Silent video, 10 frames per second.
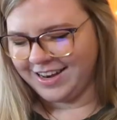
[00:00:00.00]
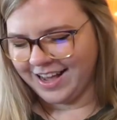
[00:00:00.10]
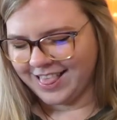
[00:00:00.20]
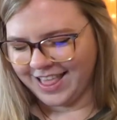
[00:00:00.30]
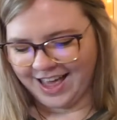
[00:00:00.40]

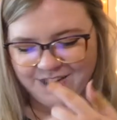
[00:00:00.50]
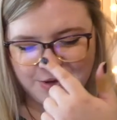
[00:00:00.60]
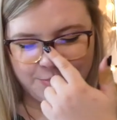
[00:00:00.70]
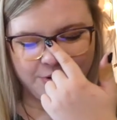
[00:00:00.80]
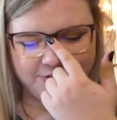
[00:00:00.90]
Next, I have
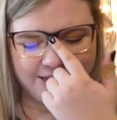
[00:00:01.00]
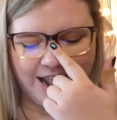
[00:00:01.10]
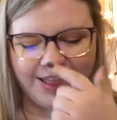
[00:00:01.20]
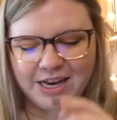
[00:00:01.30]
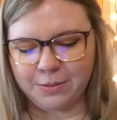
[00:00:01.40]
my
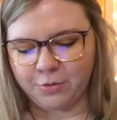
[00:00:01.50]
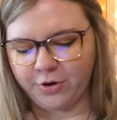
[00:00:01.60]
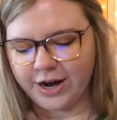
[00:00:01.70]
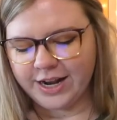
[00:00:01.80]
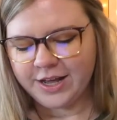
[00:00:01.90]
personality
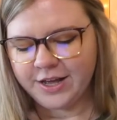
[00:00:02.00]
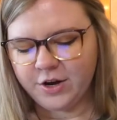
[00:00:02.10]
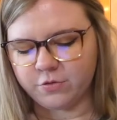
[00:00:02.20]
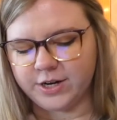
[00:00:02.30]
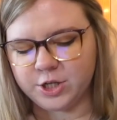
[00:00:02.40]
board,
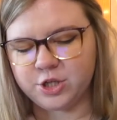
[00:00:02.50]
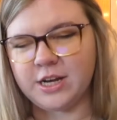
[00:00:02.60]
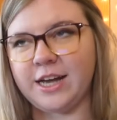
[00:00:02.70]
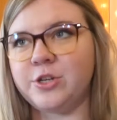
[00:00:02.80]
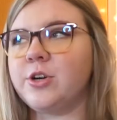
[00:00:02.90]
which
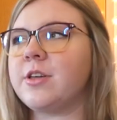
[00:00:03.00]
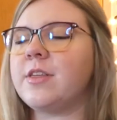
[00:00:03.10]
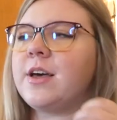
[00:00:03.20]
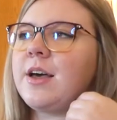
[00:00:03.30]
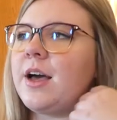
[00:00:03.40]
I took
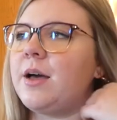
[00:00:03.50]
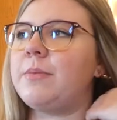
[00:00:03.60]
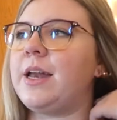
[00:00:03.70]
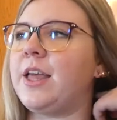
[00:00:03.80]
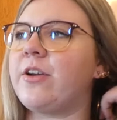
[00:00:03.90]
the
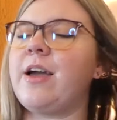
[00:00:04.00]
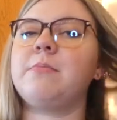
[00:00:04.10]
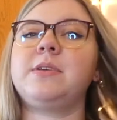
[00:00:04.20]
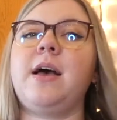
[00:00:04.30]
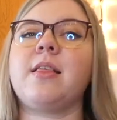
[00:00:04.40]

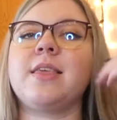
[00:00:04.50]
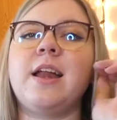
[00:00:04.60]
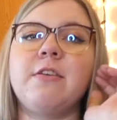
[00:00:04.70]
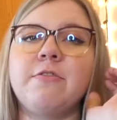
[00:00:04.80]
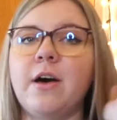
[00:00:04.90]
Enneagram test, and
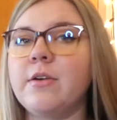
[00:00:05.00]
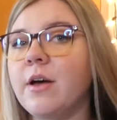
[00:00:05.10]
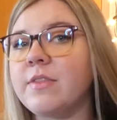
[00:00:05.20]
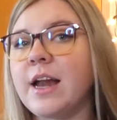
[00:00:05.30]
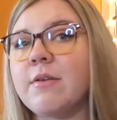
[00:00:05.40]
I found
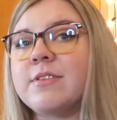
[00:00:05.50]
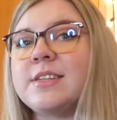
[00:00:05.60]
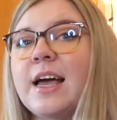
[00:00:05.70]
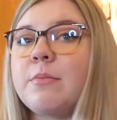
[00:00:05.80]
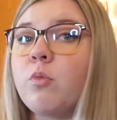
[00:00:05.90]
out that I was a
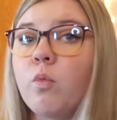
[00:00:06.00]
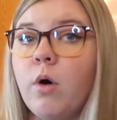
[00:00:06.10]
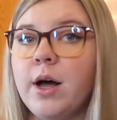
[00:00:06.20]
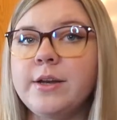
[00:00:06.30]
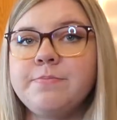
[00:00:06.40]
type
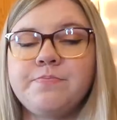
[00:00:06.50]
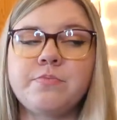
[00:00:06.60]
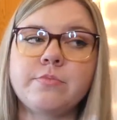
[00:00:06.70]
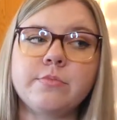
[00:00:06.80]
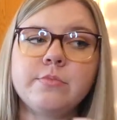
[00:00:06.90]
1.
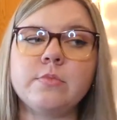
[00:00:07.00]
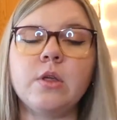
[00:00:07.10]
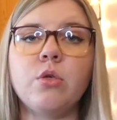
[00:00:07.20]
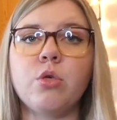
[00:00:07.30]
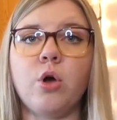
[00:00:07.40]

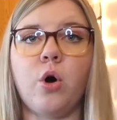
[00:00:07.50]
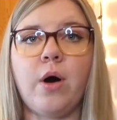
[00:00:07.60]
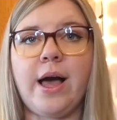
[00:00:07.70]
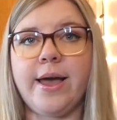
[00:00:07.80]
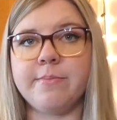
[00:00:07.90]
So
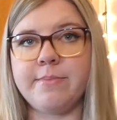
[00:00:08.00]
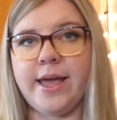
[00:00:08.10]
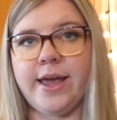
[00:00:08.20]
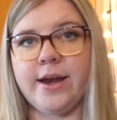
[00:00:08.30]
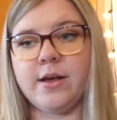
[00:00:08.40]
I
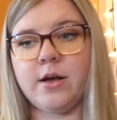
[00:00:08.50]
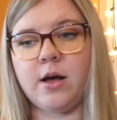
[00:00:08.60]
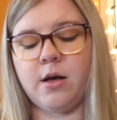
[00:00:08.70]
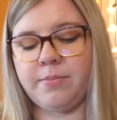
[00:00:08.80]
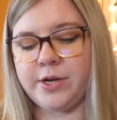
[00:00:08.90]
made
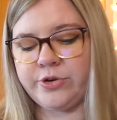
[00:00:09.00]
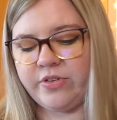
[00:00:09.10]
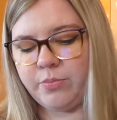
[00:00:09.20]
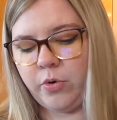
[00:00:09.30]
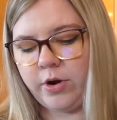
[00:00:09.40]
a
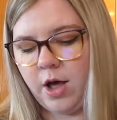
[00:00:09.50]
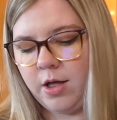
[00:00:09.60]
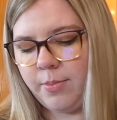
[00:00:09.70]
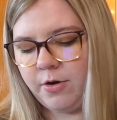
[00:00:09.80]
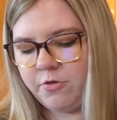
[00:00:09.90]
Pinterest board
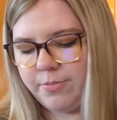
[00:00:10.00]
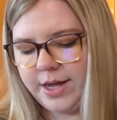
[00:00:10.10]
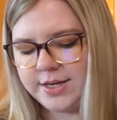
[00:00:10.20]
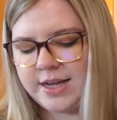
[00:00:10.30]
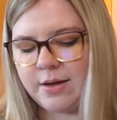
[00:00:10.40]
all about for
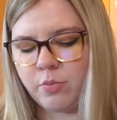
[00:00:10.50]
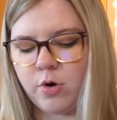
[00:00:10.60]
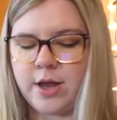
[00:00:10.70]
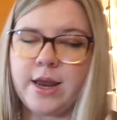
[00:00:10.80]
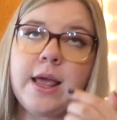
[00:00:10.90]
being type
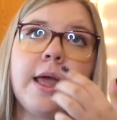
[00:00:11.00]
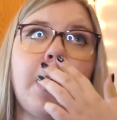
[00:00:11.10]
1.